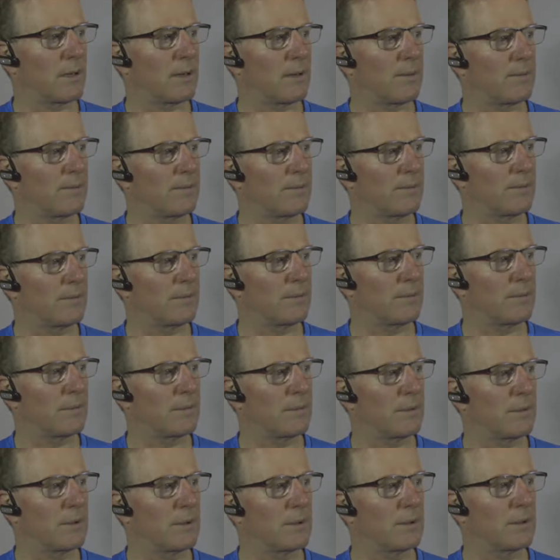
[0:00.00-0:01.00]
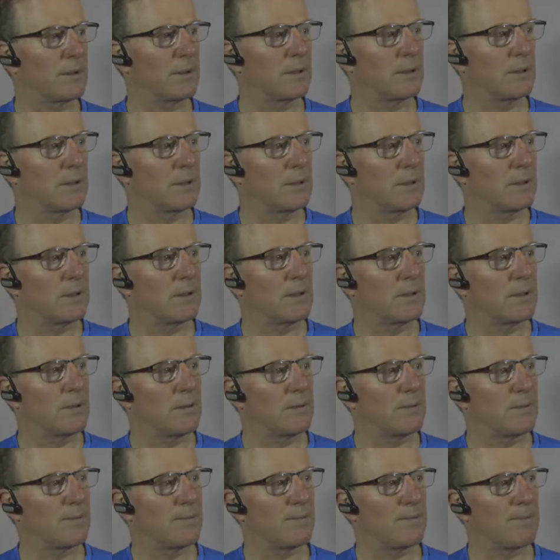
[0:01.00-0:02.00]
Luke starts in
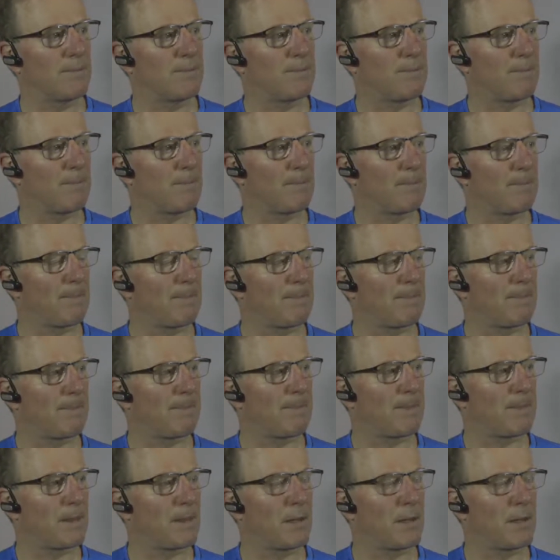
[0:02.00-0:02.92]
June.